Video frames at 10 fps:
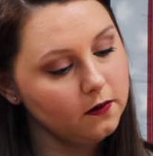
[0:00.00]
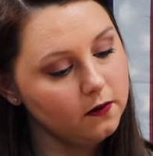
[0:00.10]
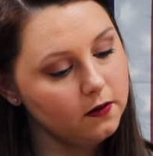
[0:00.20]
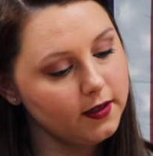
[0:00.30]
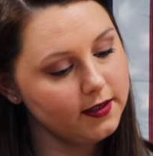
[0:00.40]

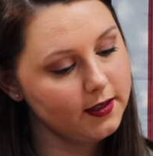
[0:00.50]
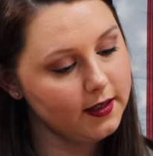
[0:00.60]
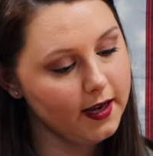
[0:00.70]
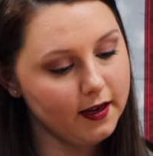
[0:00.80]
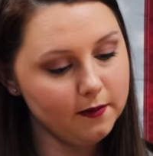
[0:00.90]
well, I said
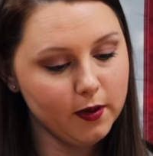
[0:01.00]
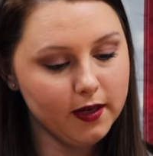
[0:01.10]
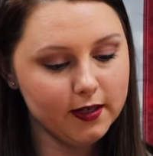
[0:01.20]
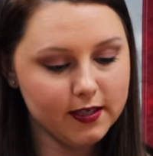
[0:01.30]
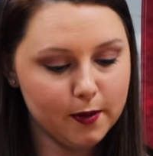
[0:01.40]
that, but
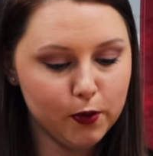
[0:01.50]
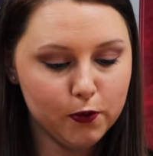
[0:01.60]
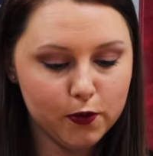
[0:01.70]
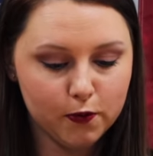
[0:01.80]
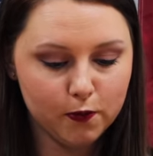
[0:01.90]
it'll say
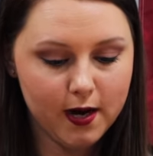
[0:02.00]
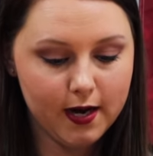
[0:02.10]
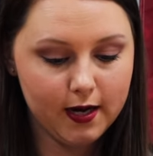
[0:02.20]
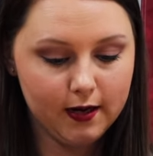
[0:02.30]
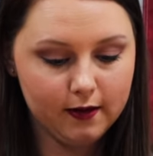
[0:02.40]
Bluetooth ready.